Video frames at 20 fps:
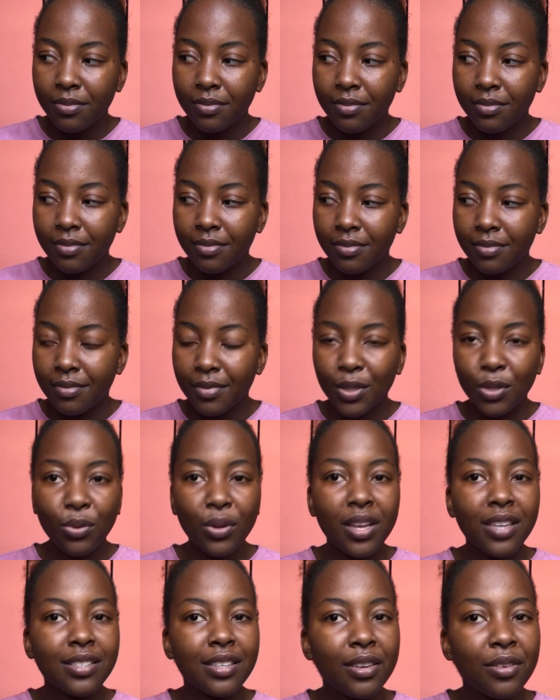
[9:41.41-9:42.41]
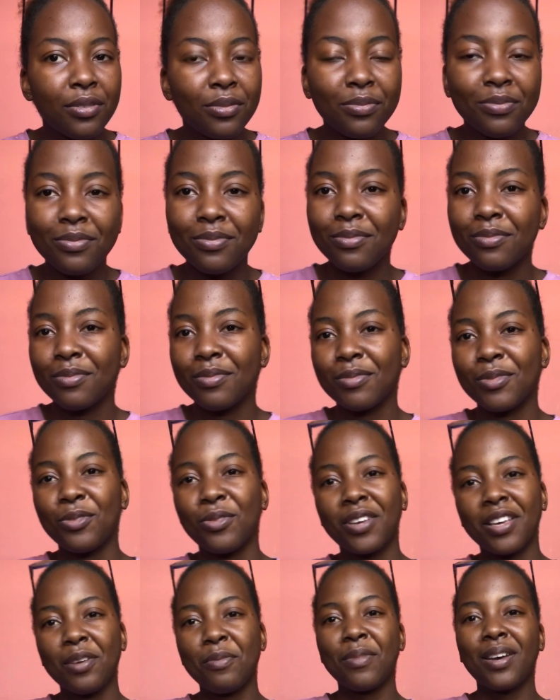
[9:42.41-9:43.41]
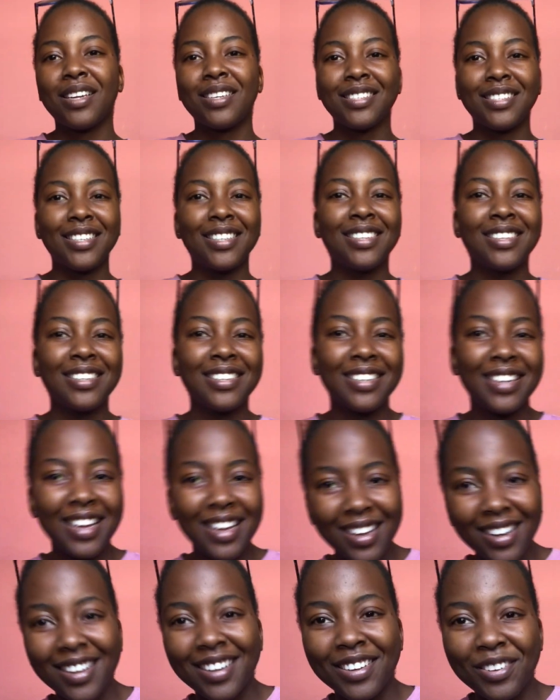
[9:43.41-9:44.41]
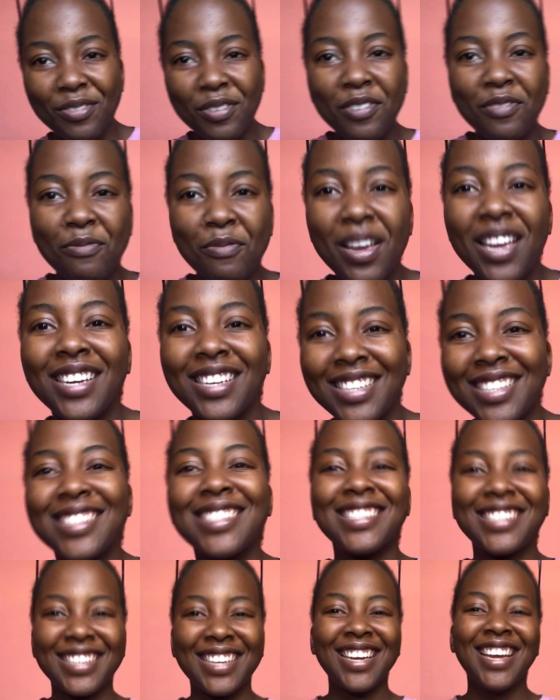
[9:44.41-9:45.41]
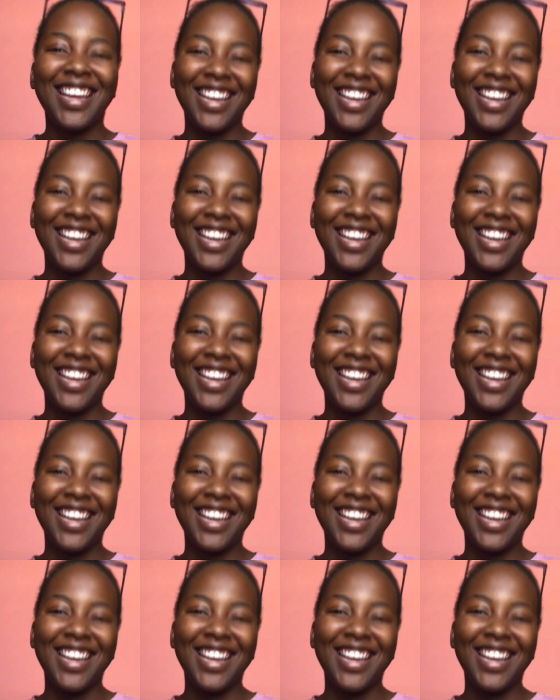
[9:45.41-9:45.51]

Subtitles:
2 years ago. Okay, but hey, we've made it.